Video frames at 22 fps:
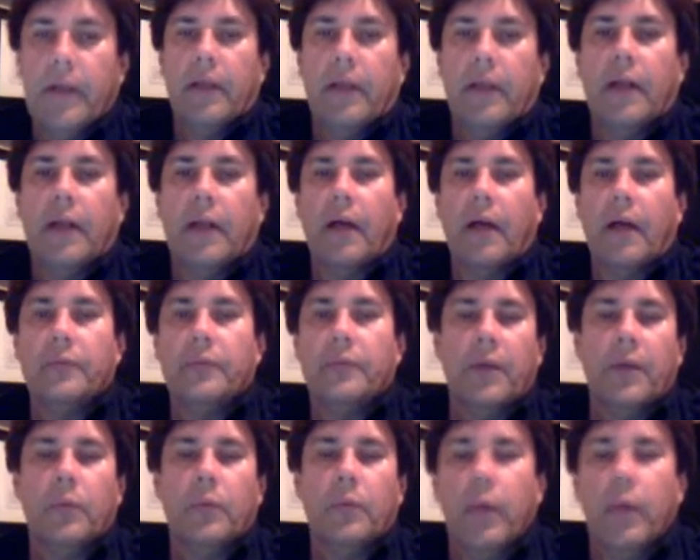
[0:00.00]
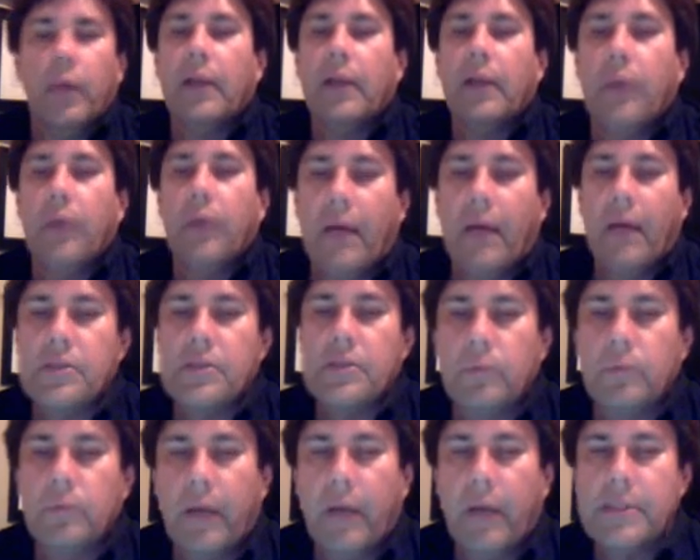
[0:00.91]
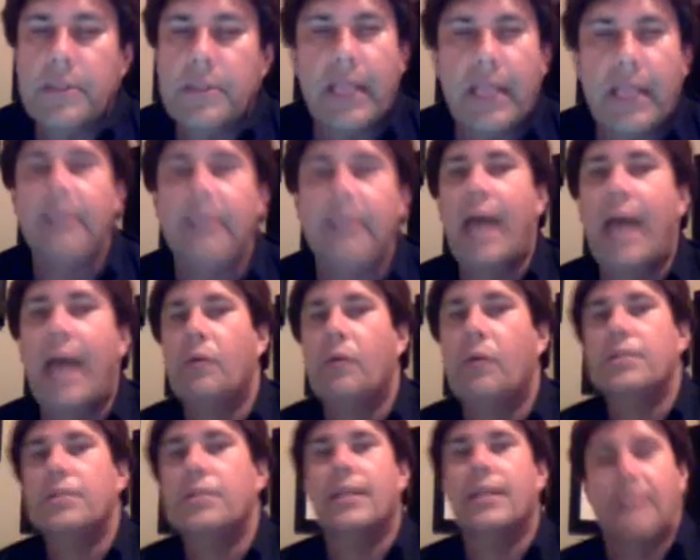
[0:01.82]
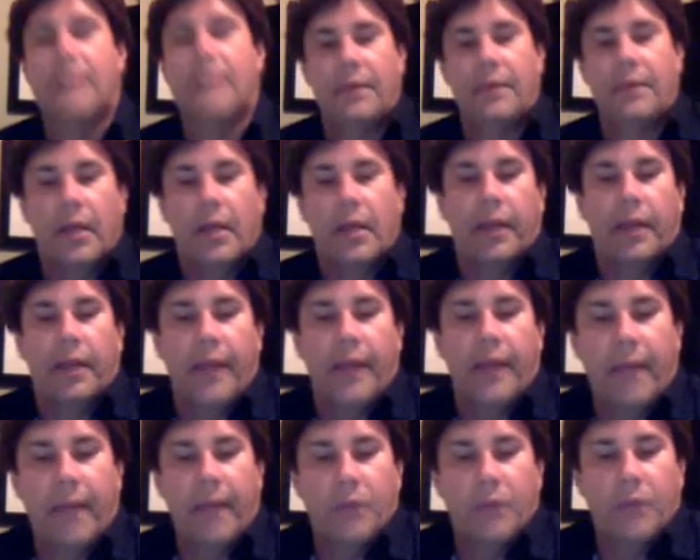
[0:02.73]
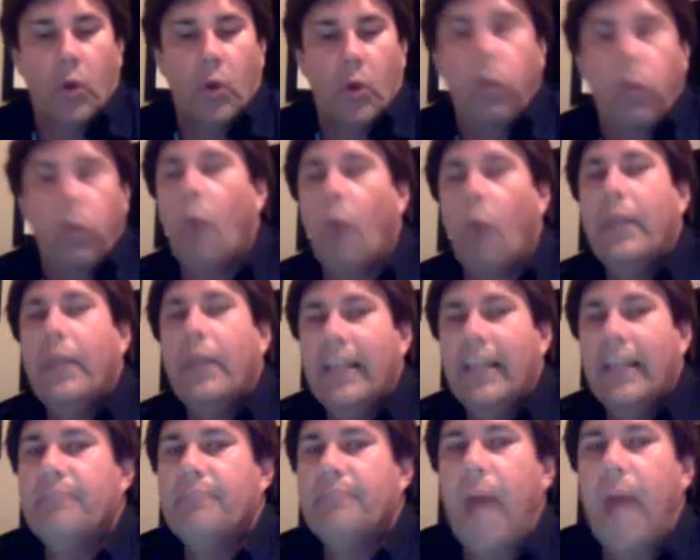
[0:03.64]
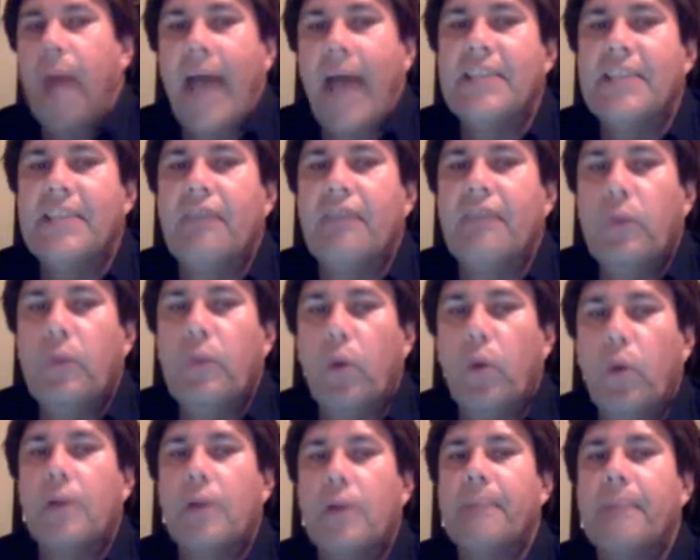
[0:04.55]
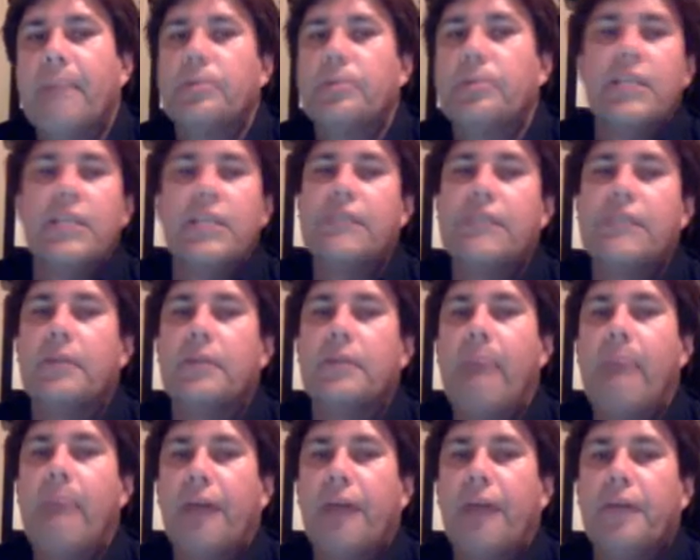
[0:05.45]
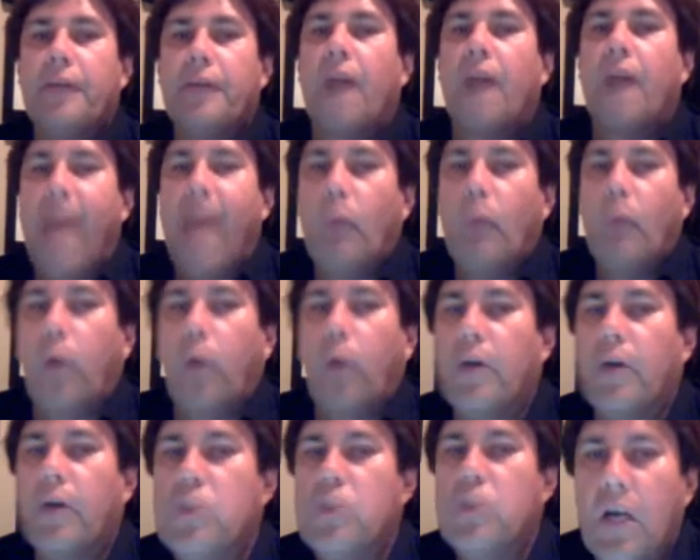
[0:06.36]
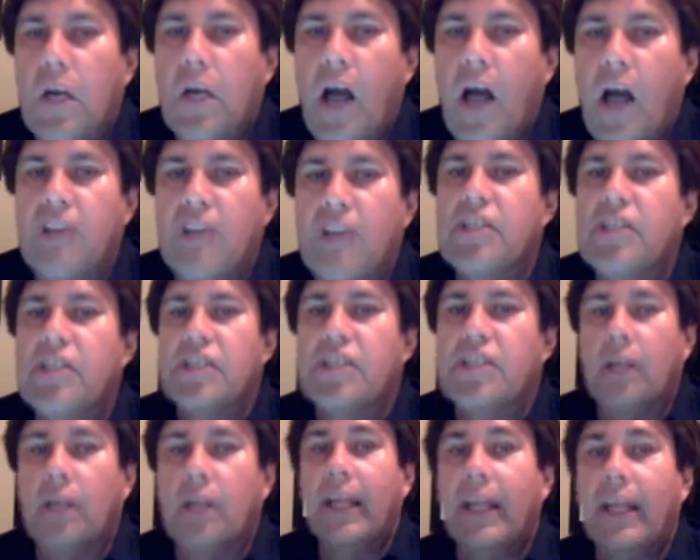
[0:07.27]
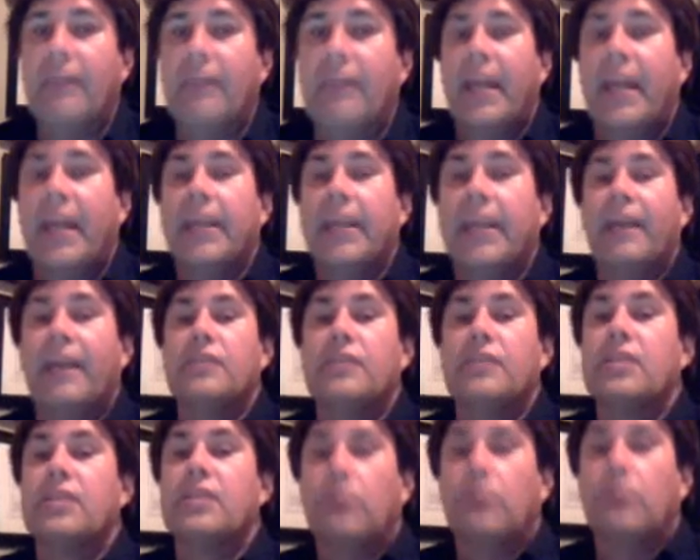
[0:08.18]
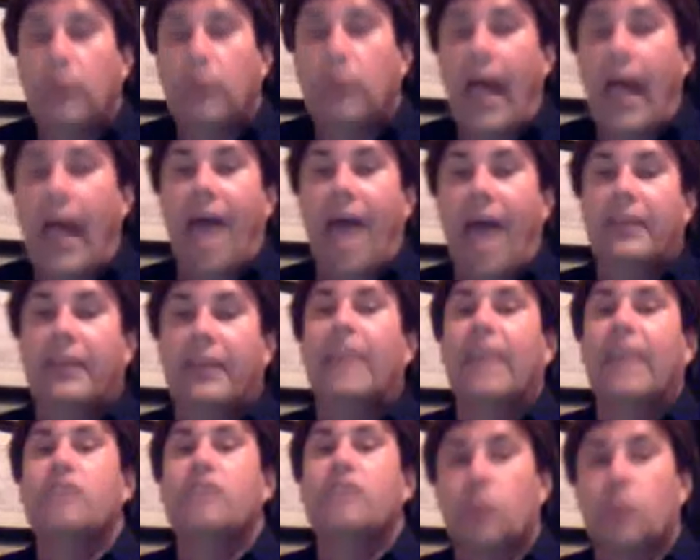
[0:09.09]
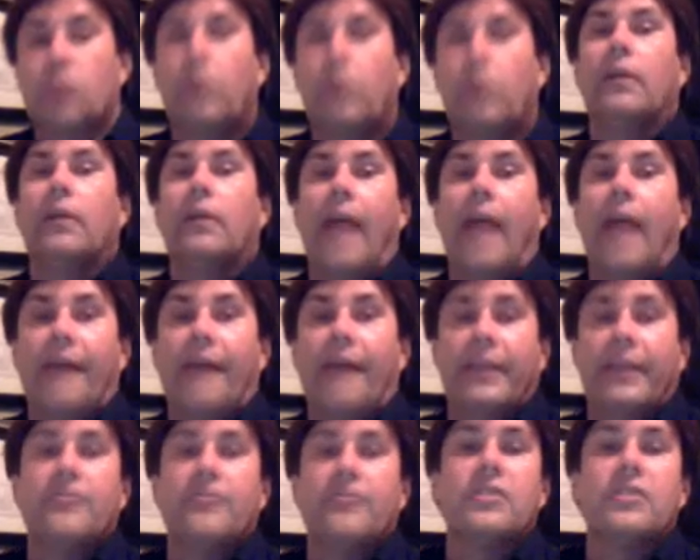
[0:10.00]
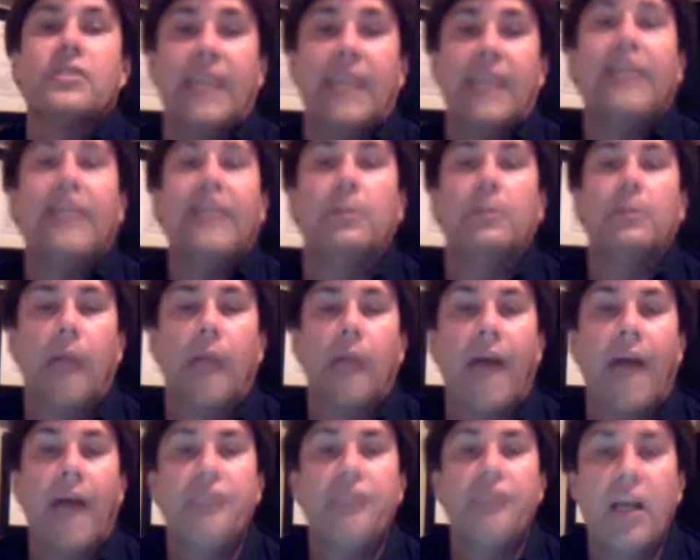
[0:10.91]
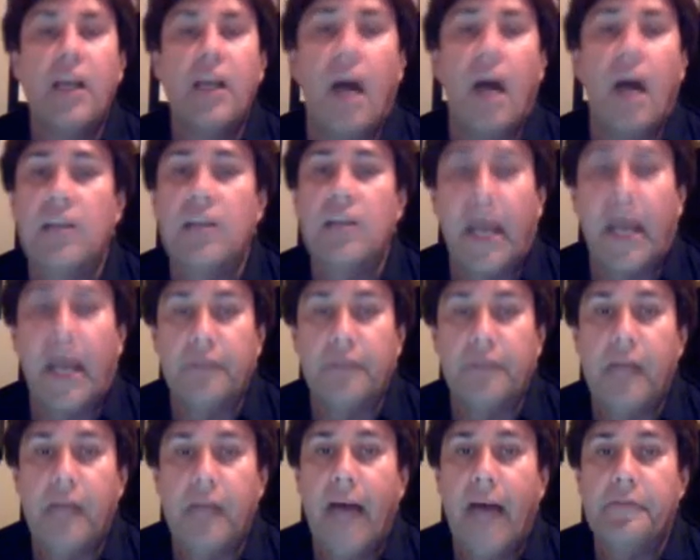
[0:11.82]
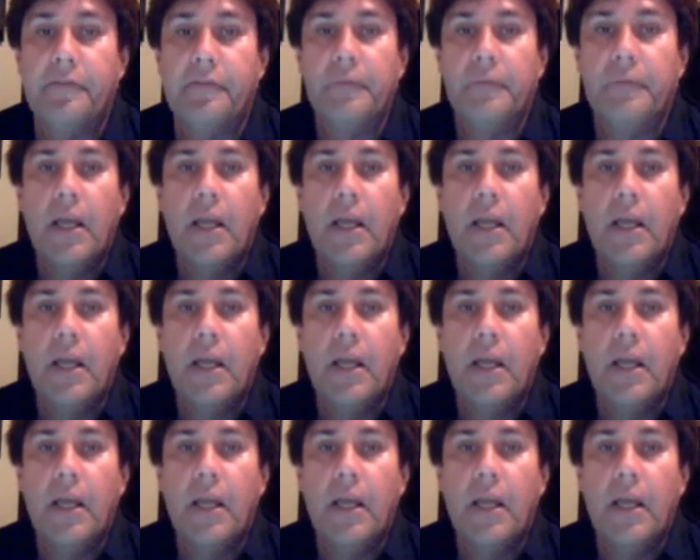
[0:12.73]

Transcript: Um, really what I was what I was getting at was this that that what we live by is every word that proceeds from the mouth of God. That word is what causes us to live and it gives us life. It gives us real life. It gives us kingdom life, the God kind of life.